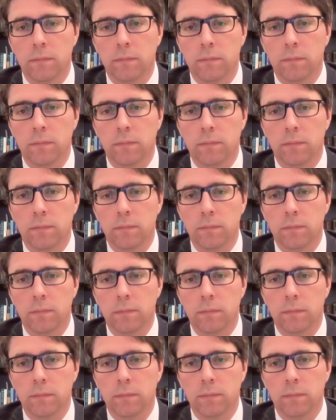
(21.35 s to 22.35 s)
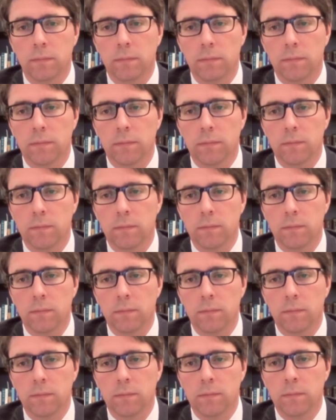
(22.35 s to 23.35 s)

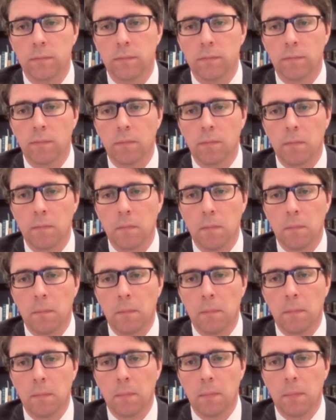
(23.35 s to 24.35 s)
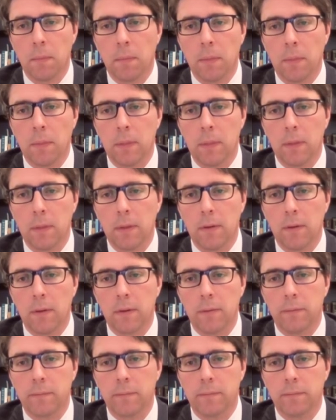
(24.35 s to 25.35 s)

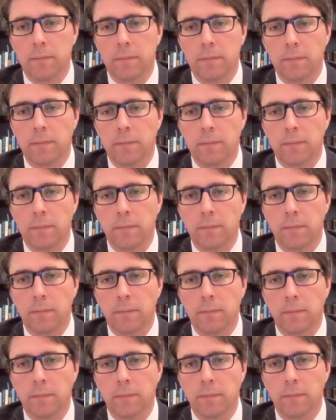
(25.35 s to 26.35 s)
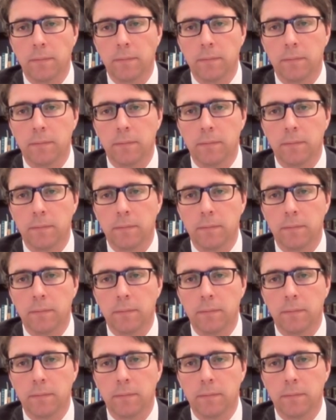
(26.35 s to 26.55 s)
This person isn't speaking.